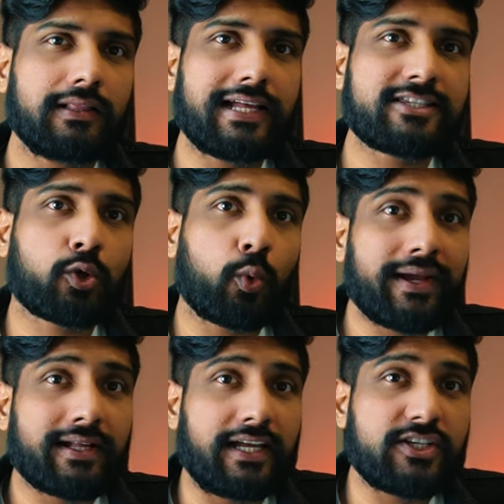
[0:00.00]
Let's
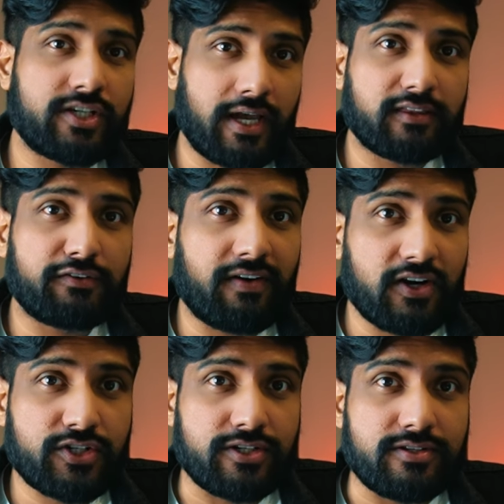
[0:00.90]
quickly check the
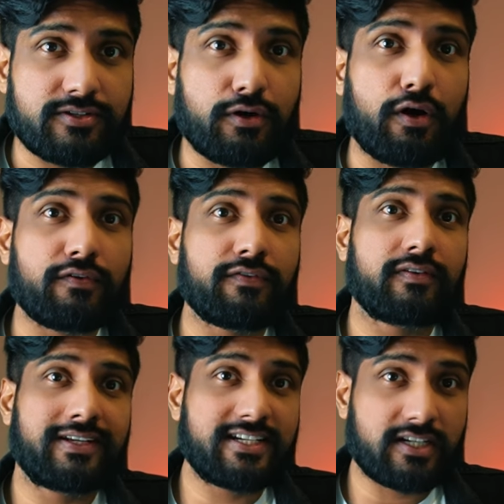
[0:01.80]
functions of
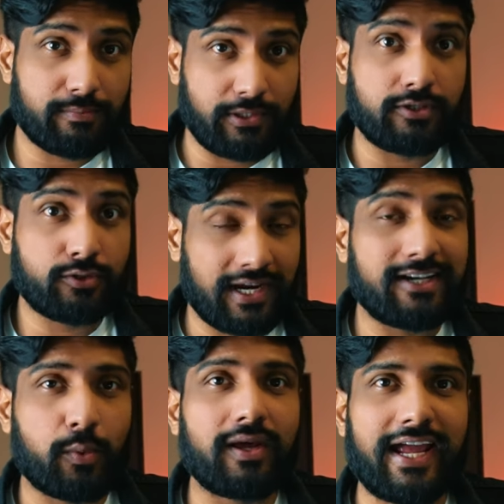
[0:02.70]
D W two ninety-one